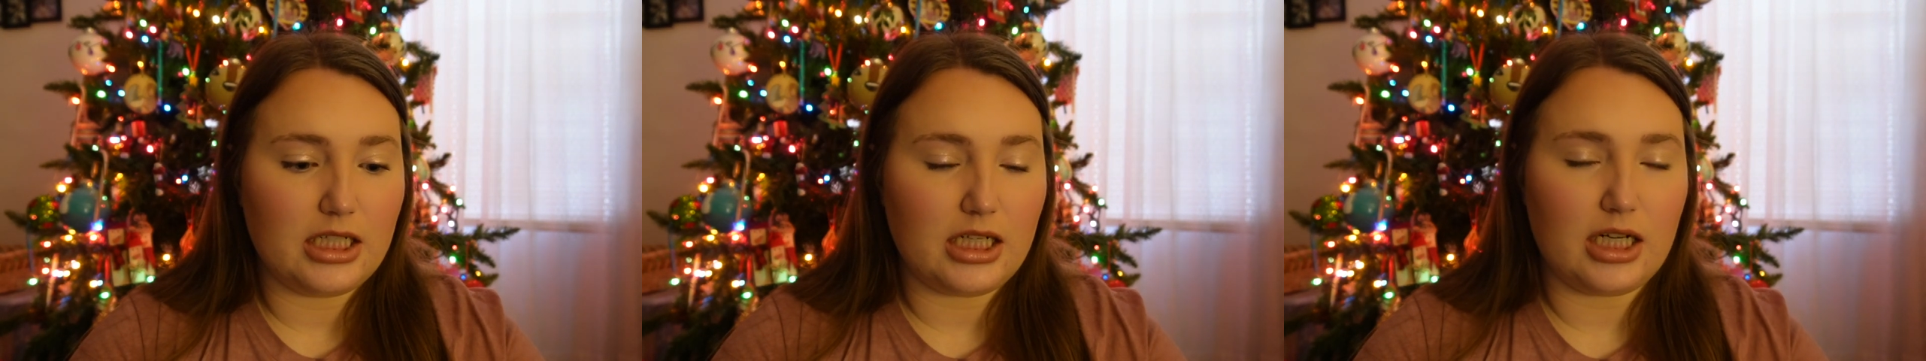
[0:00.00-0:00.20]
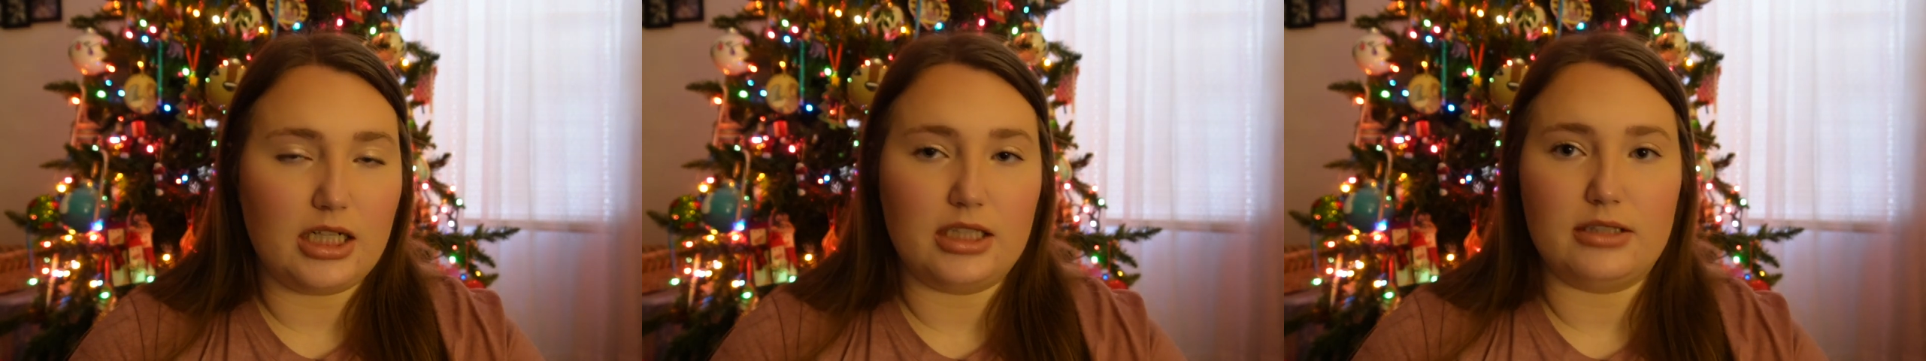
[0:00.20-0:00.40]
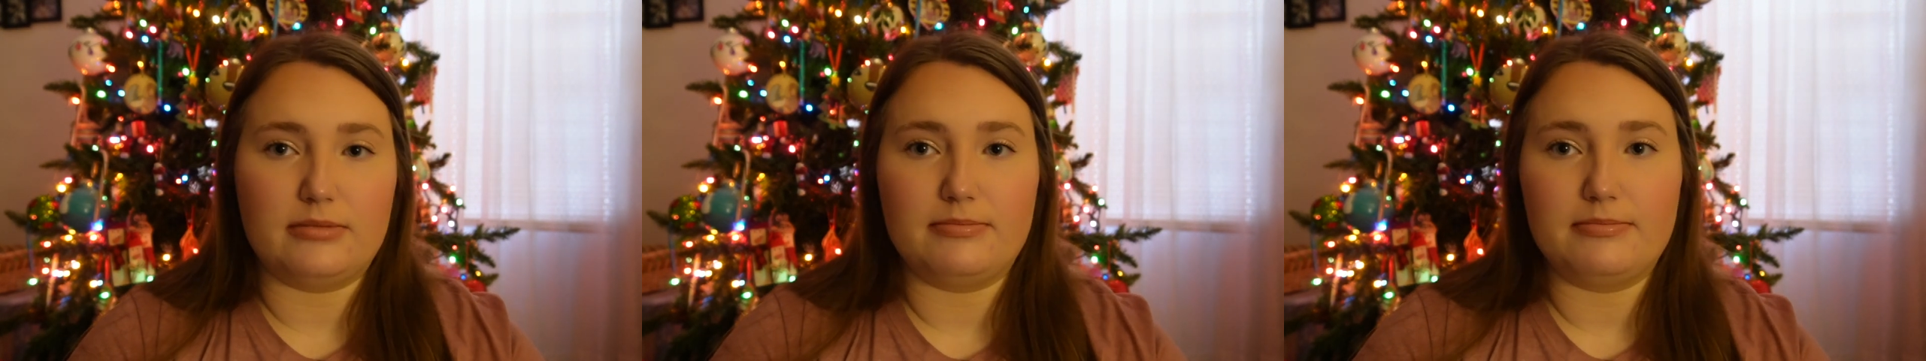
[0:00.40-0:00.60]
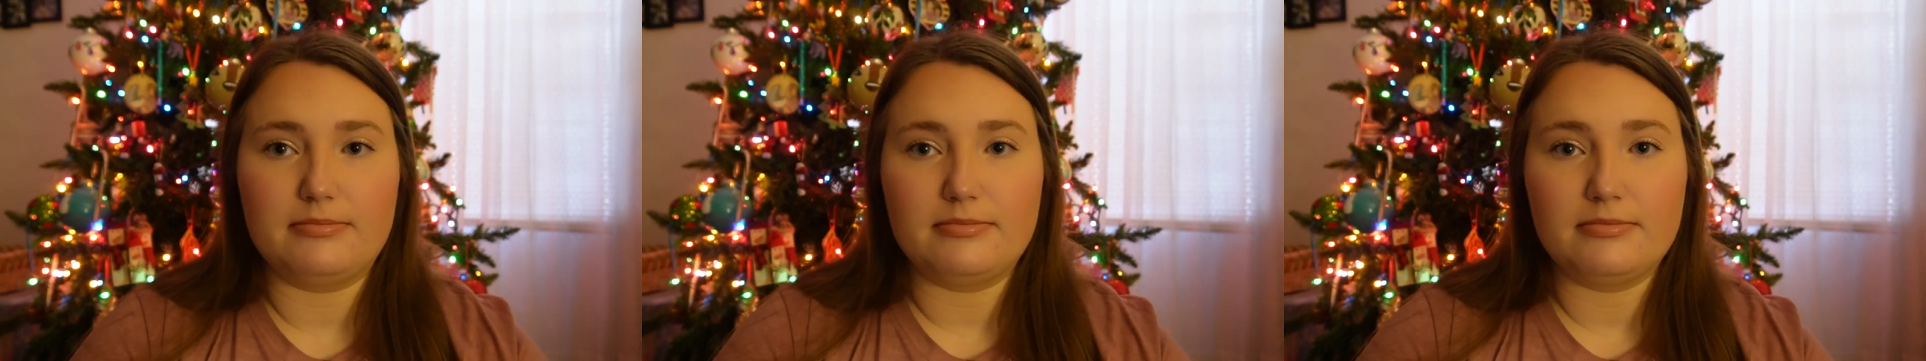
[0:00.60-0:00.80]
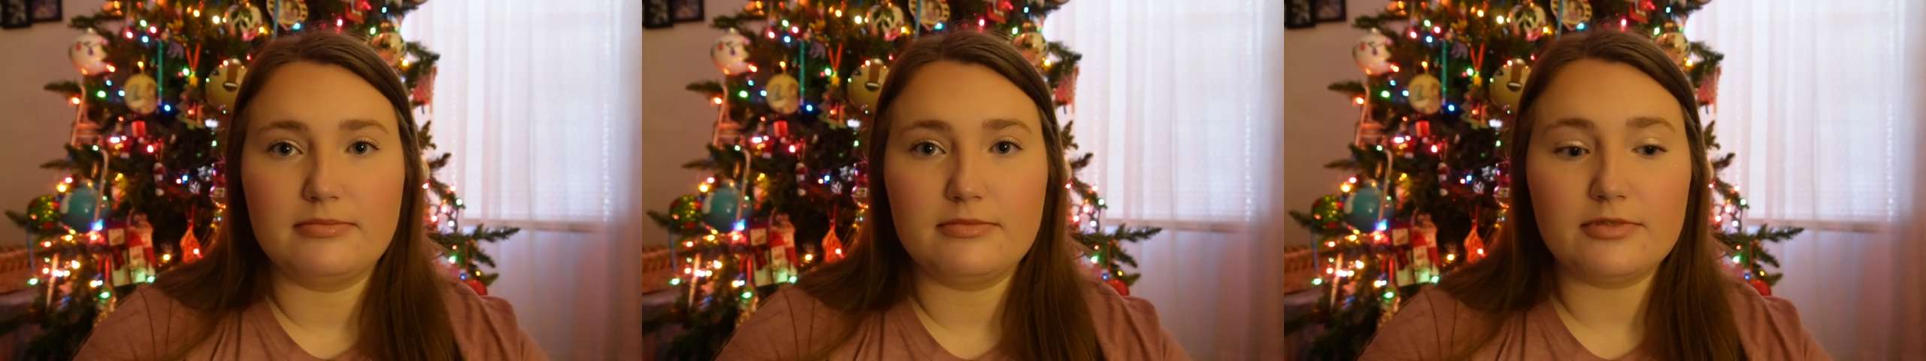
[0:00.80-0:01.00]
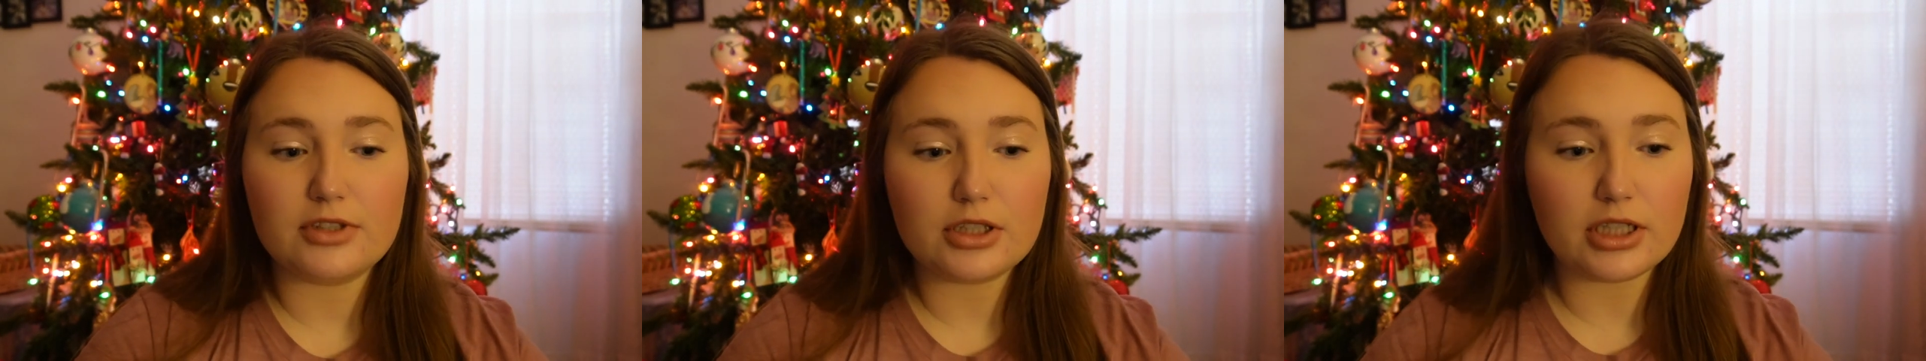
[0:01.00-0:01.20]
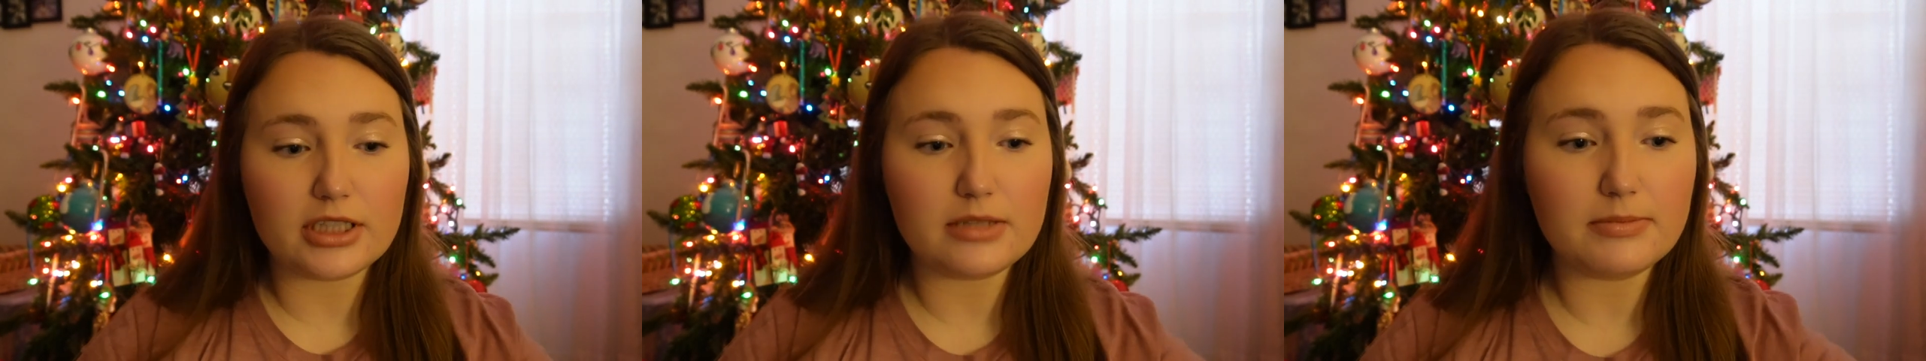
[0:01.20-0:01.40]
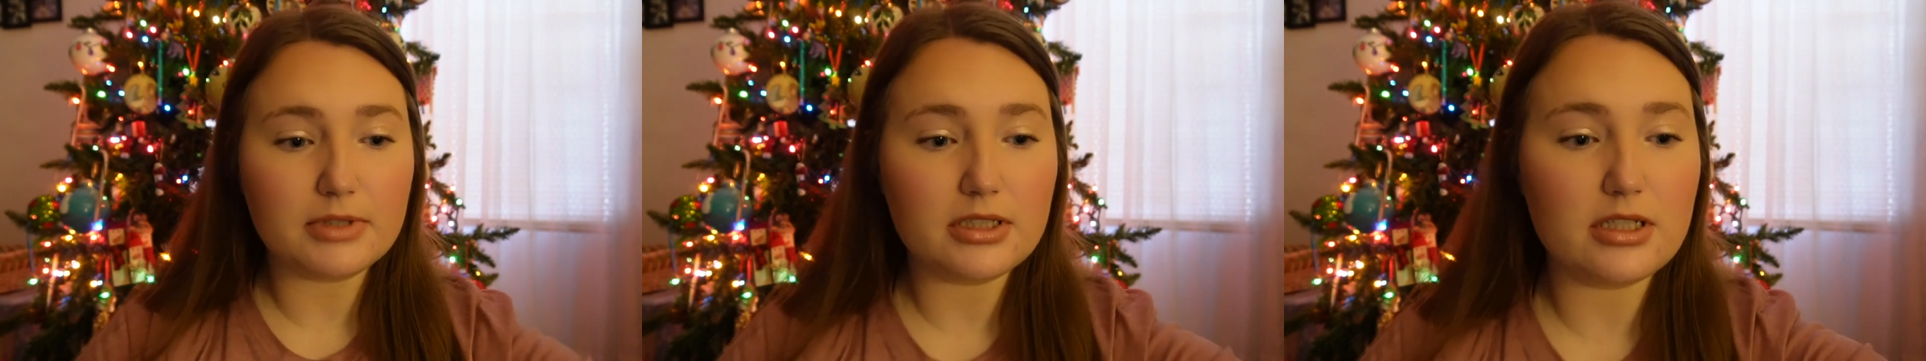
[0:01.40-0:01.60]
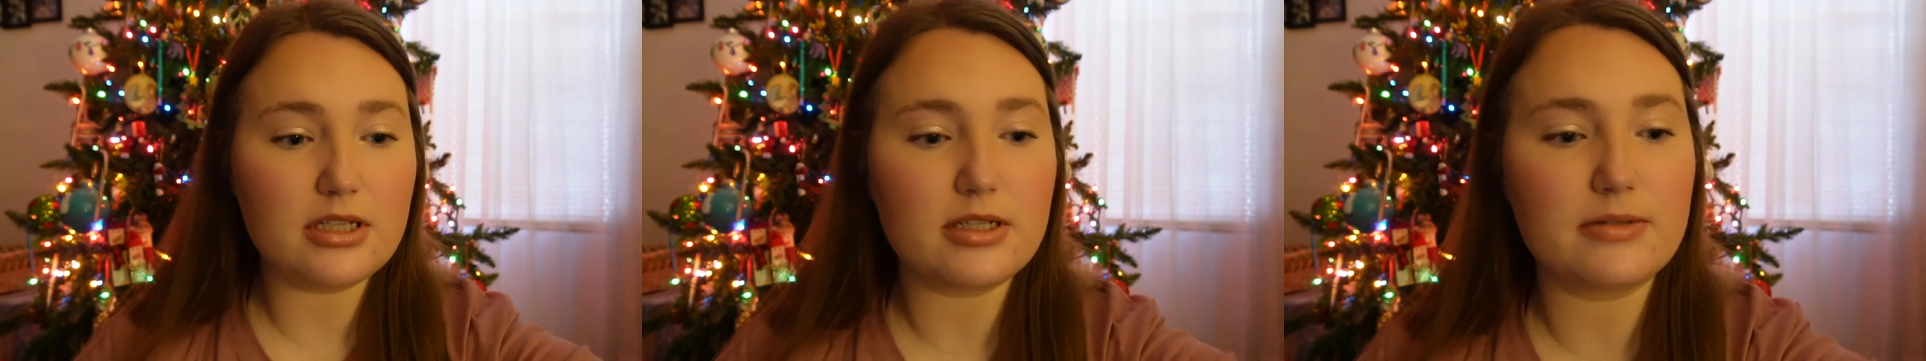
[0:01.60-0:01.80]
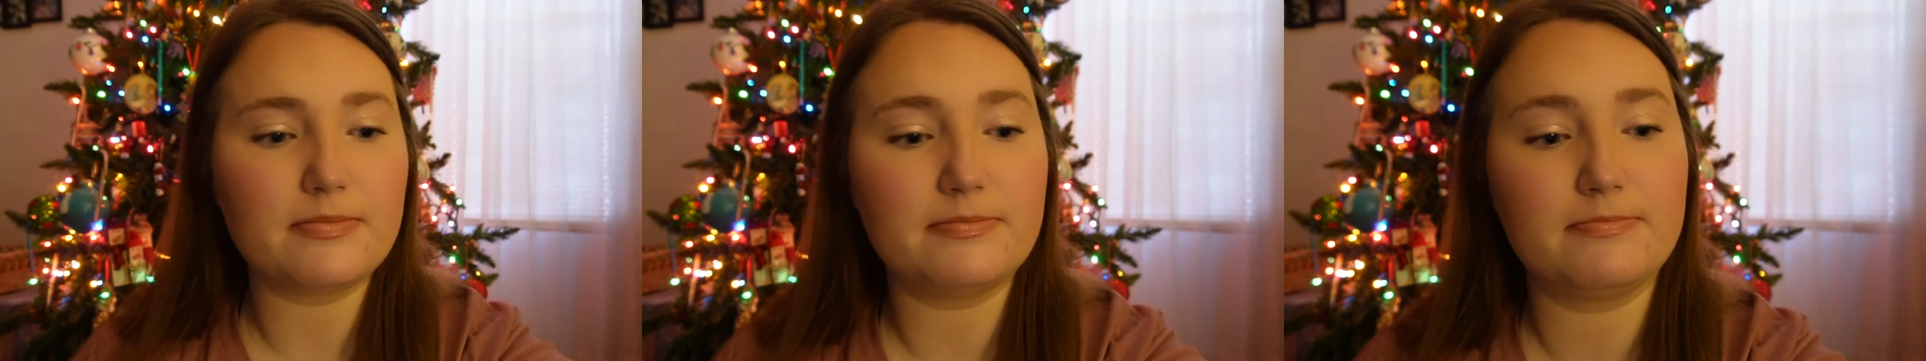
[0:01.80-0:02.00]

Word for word: um, for Christmas